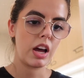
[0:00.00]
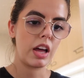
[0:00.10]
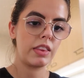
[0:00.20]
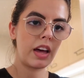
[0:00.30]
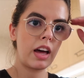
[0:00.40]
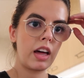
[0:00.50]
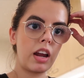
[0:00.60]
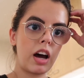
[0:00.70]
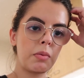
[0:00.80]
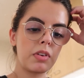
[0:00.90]
And
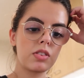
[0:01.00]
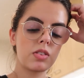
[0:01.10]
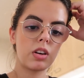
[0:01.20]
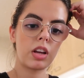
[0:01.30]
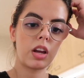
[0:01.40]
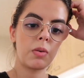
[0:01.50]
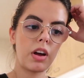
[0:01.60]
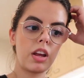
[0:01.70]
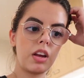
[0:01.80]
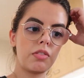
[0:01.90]
then I'm gonna start getting
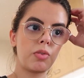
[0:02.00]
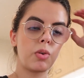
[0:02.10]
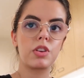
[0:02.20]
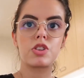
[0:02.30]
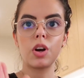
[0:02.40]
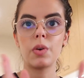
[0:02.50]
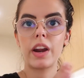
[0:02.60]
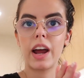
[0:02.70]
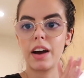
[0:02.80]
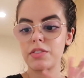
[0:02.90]
ready for the show
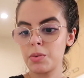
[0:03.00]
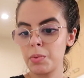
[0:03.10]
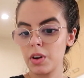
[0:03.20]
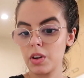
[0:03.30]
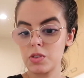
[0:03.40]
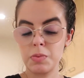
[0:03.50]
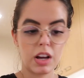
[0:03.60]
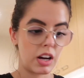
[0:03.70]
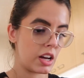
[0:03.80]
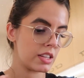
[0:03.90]
that I have to produce
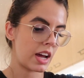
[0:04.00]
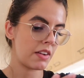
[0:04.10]
because I